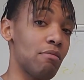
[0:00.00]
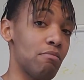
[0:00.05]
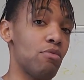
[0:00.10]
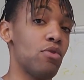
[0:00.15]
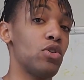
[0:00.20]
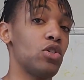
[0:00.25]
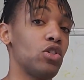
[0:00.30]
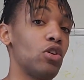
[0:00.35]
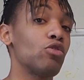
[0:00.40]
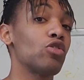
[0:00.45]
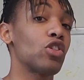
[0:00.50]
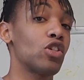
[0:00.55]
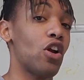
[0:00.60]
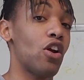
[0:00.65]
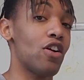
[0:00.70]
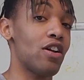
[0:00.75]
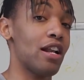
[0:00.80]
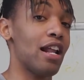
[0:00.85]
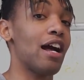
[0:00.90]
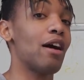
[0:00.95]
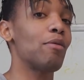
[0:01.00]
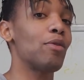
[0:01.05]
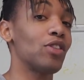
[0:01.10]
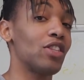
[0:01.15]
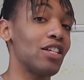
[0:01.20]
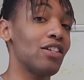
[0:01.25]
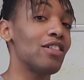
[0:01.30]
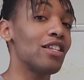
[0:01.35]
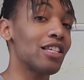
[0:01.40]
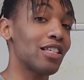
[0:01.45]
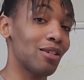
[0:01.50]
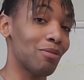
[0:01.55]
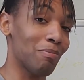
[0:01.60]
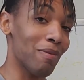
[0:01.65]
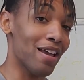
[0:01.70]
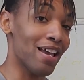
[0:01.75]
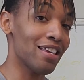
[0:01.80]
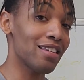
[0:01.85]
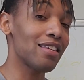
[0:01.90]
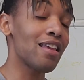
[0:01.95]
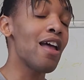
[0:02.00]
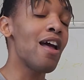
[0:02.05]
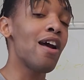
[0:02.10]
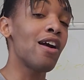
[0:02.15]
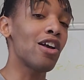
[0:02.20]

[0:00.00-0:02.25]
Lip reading: more so starting out within this space,